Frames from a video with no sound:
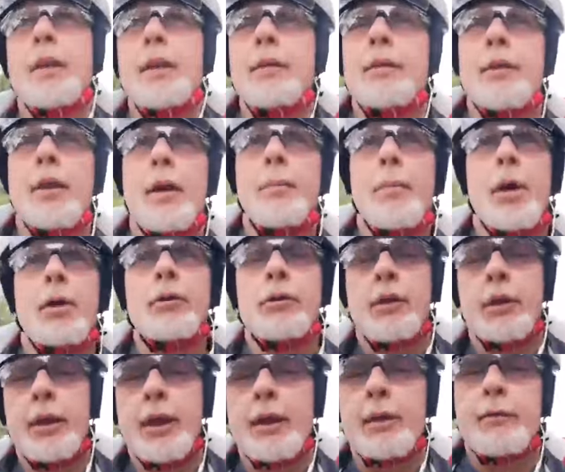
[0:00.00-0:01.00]
these
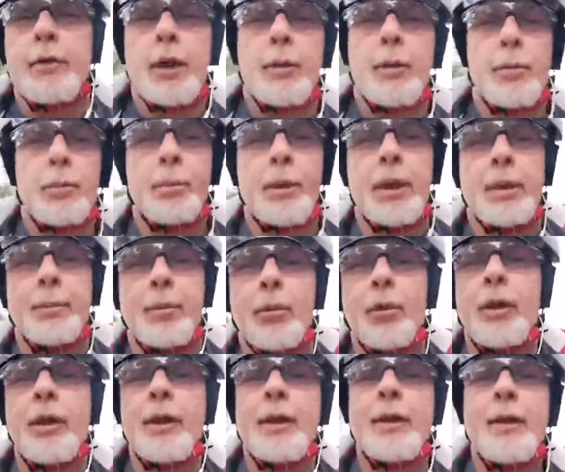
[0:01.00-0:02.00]
emotionally unavailable
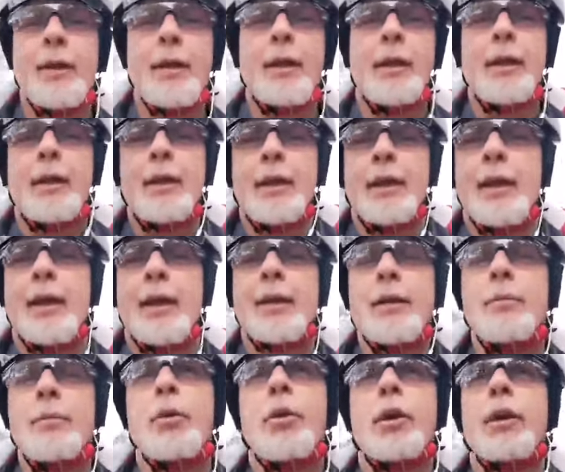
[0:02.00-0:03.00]
people.
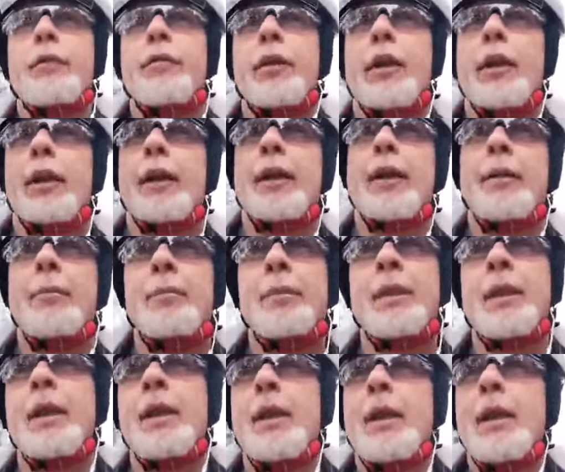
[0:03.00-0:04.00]
Good morning, Philly.
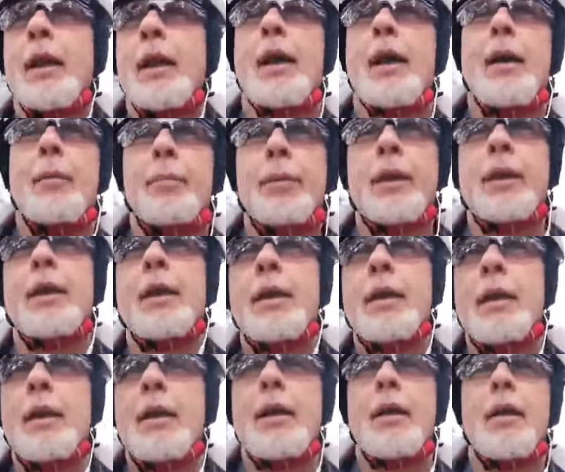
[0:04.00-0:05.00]
On
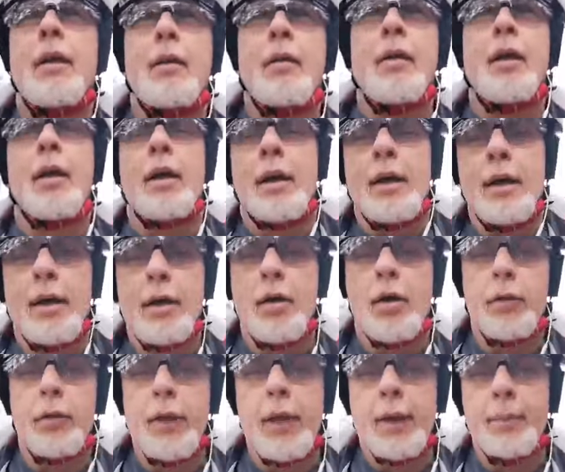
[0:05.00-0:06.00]

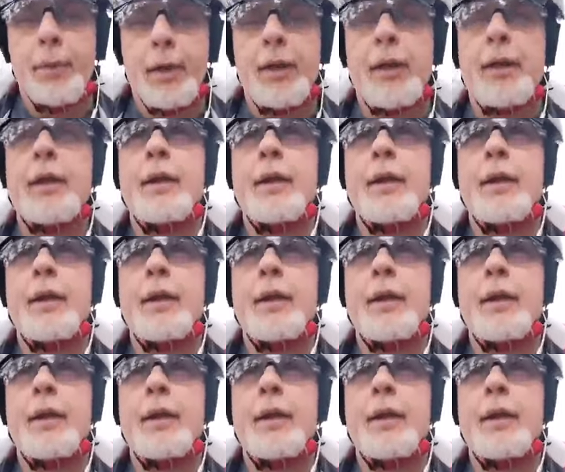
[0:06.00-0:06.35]
them,